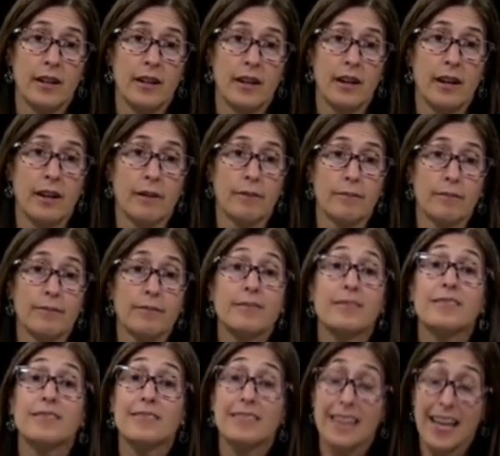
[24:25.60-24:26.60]

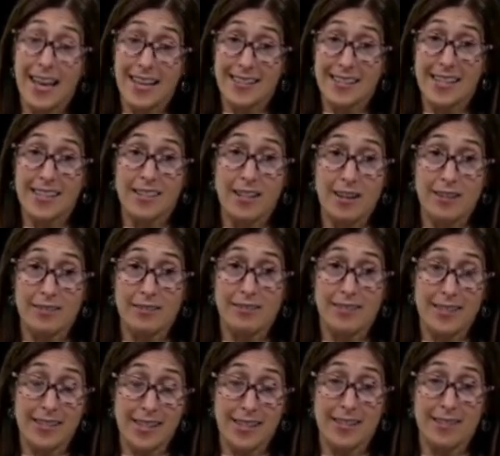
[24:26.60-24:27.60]
As
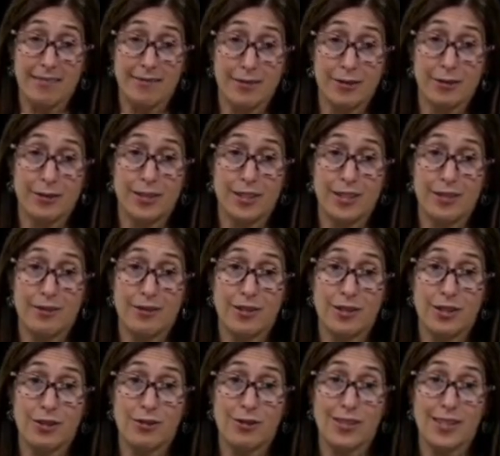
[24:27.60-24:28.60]
I alluded to in
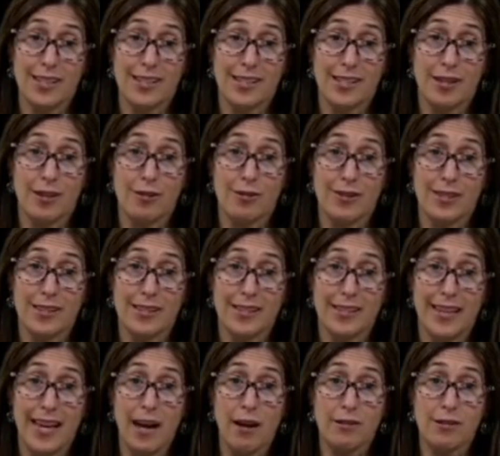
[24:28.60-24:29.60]
2 slides ago, the
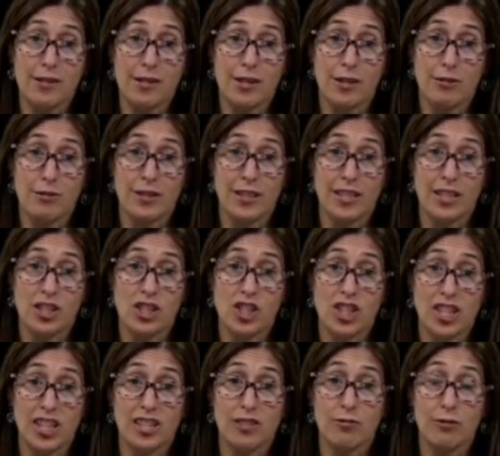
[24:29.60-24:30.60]
calcitonin
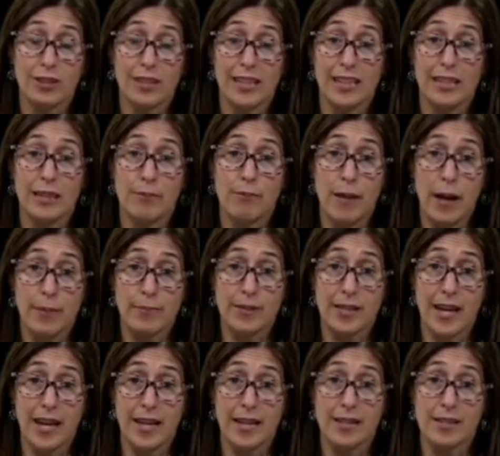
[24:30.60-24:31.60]
gene-related
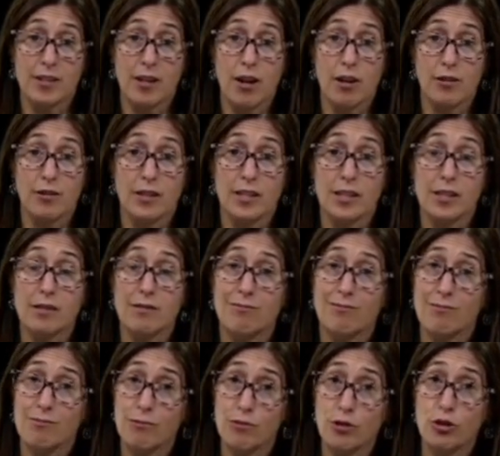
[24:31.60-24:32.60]
peptides are these
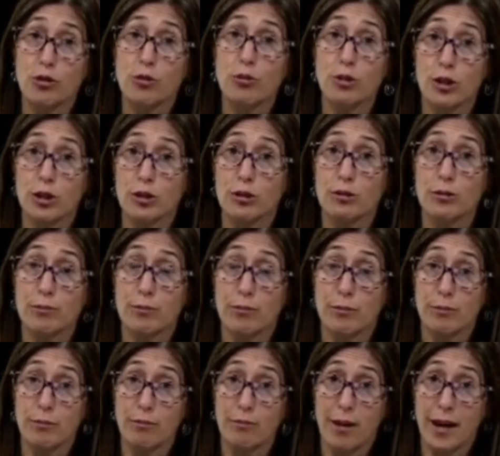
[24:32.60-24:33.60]
newer
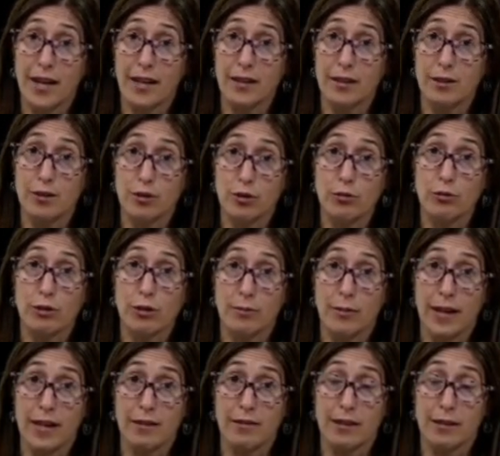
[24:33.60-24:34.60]

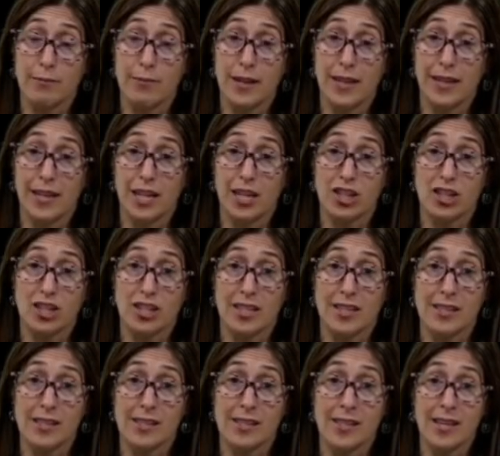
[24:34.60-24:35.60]
migraine
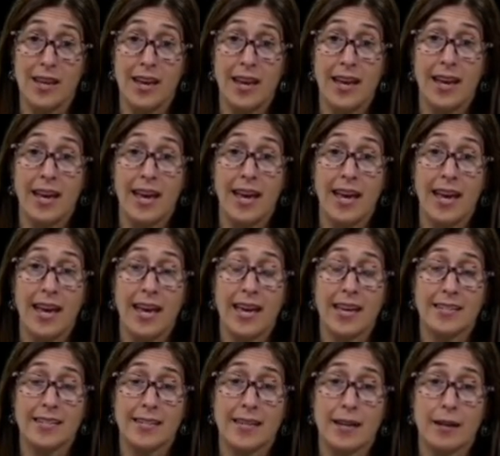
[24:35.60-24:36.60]
medications,
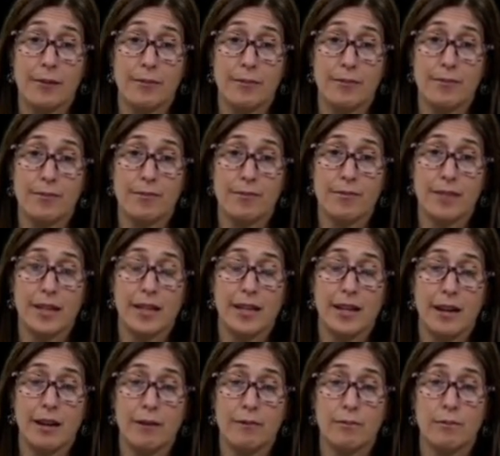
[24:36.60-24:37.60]
and they
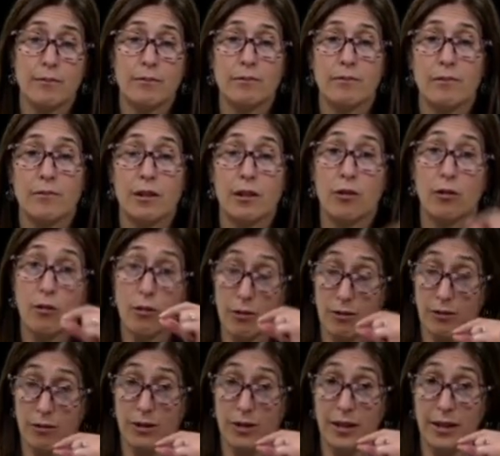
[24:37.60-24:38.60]
come
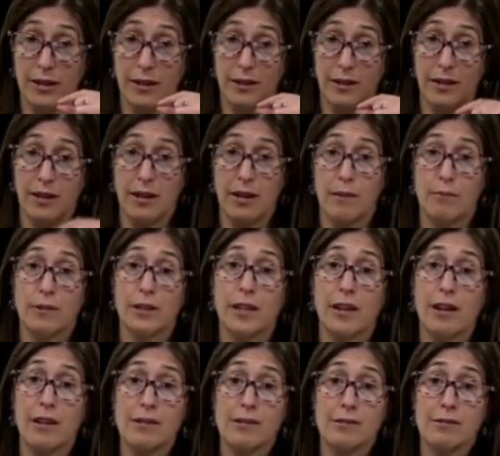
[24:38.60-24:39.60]
orally, but they
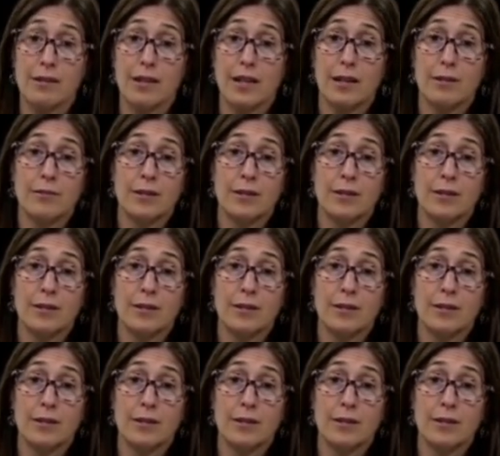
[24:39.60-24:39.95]
also come